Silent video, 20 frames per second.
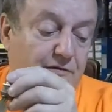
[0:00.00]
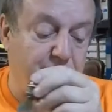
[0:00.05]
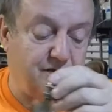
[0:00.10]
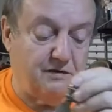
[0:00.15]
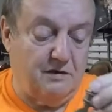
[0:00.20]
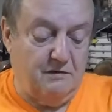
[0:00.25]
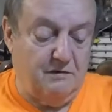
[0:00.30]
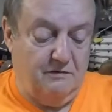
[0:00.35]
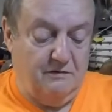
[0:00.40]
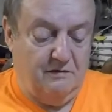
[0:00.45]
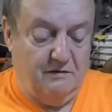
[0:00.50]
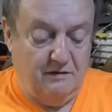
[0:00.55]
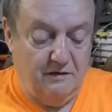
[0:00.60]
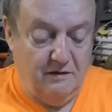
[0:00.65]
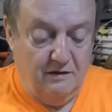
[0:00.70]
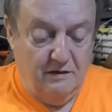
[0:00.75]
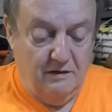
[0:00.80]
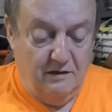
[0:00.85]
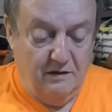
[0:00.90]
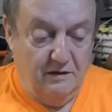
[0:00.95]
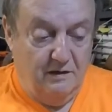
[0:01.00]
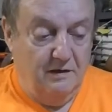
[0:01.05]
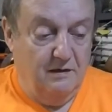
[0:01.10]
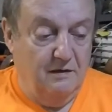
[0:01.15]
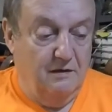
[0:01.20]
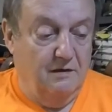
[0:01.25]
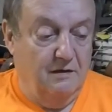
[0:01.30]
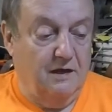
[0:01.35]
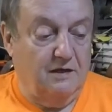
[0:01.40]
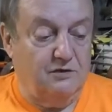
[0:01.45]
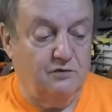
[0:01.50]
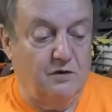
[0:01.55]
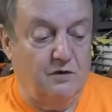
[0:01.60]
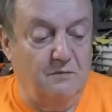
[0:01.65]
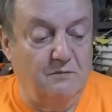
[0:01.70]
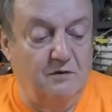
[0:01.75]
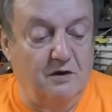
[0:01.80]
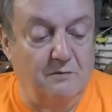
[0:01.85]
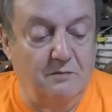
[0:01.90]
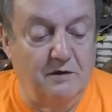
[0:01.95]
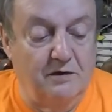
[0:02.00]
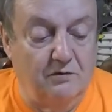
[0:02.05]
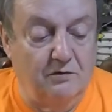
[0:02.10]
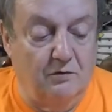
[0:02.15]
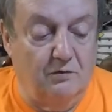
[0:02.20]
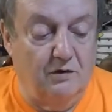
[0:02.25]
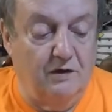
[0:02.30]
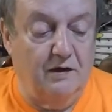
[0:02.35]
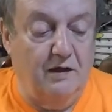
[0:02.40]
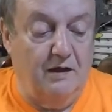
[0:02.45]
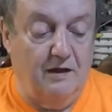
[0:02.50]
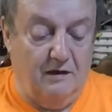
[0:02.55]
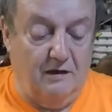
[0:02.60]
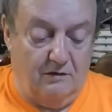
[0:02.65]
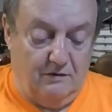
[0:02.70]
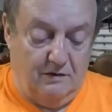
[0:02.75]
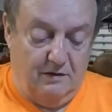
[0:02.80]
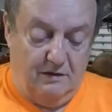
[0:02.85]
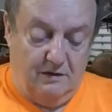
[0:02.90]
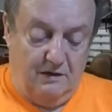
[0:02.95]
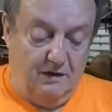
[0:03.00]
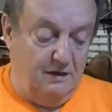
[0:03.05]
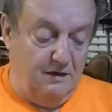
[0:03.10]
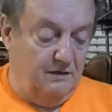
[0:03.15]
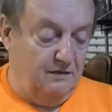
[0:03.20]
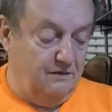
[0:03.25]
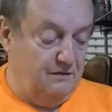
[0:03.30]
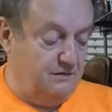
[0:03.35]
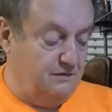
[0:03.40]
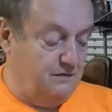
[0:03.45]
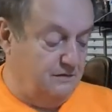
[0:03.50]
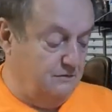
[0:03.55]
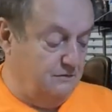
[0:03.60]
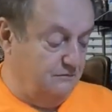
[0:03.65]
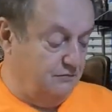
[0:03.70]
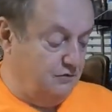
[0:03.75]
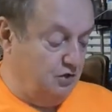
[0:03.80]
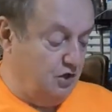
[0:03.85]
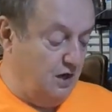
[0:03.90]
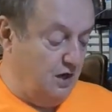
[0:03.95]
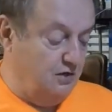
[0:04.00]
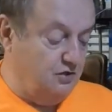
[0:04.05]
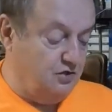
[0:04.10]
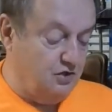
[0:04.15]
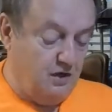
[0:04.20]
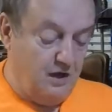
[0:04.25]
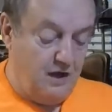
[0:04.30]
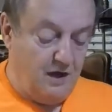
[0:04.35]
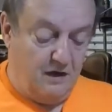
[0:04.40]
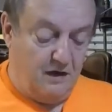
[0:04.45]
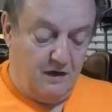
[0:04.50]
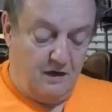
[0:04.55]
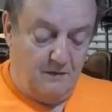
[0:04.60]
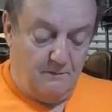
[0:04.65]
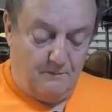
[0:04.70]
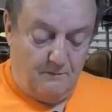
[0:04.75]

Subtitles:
So that's what I'm going to be doing now, is changing that up,